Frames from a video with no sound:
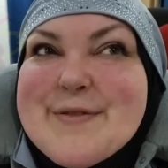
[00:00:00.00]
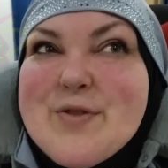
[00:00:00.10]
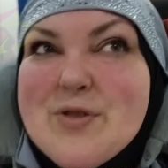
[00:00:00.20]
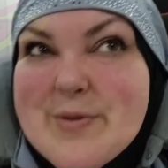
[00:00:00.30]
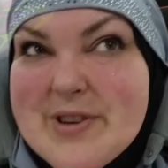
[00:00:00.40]

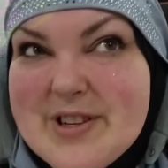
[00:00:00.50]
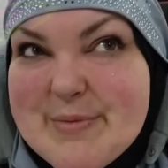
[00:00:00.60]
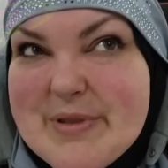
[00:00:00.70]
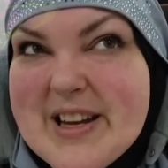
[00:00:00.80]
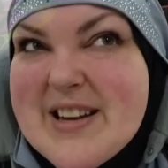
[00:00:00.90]
forward on the
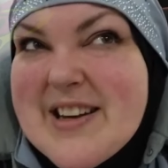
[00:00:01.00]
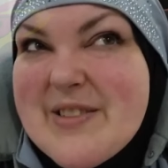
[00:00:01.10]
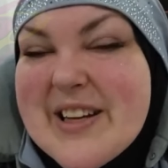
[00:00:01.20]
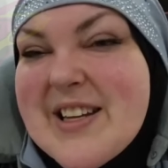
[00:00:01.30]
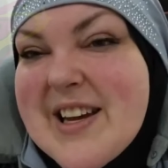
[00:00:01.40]
plane. I don't
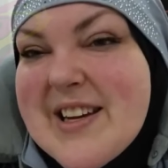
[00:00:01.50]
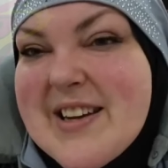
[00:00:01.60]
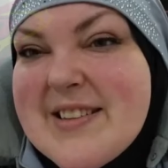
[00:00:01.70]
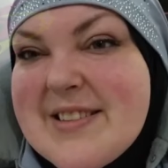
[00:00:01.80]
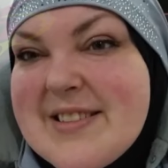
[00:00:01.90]
like that.
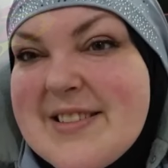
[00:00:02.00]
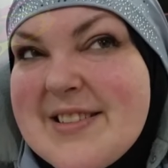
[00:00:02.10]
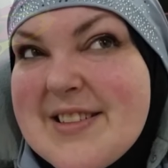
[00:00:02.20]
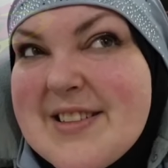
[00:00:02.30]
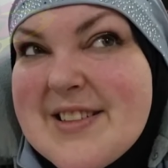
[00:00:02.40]
Yeah,
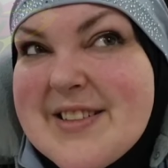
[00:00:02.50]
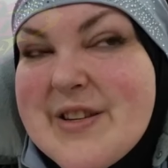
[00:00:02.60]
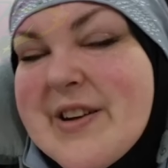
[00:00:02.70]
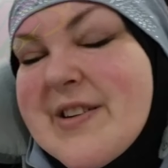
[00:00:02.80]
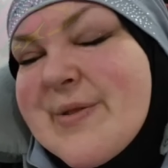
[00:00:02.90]

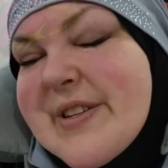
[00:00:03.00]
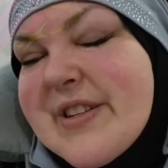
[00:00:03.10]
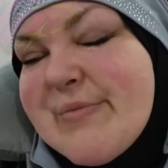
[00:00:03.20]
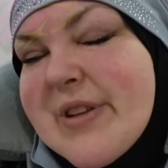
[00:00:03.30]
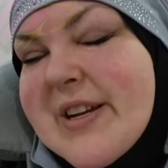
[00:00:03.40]
you can use it on
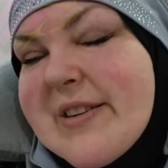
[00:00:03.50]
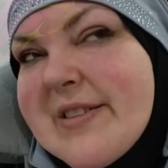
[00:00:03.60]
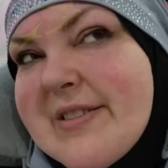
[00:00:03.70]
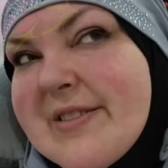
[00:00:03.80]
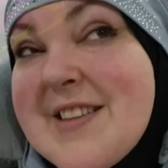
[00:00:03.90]
the plane.
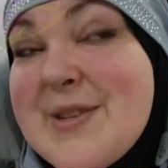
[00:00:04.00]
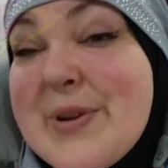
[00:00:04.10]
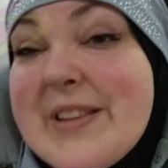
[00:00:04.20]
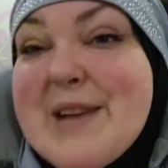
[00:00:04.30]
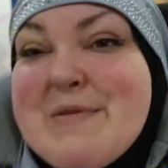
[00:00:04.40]
That's what
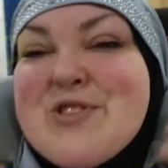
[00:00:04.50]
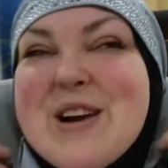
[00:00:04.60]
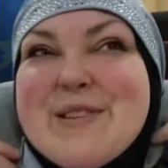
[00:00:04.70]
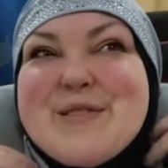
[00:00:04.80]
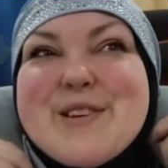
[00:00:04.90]
I like about
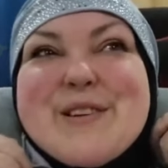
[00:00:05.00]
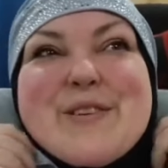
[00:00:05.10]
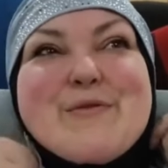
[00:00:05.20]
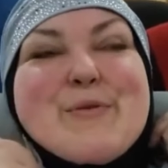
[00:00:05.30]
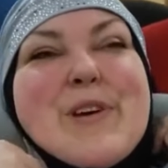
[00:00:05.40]
traveling with you. I don't
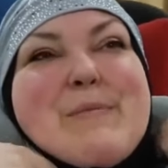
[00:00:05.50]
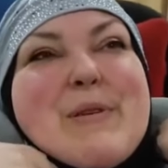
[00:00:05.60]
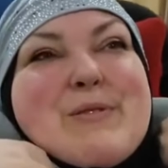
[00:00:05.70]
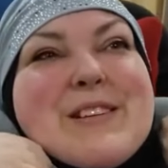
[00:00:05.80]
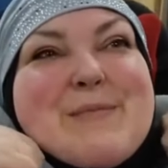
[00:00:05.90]
have to worry
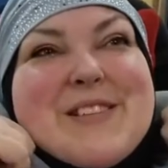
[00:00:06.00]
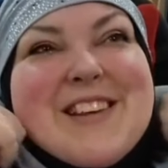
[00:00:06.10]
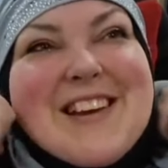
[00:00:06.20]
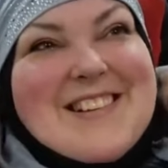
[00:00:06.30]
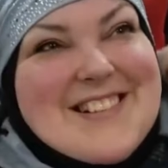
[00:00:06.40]
about who I sit
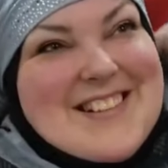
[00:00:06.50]
beside.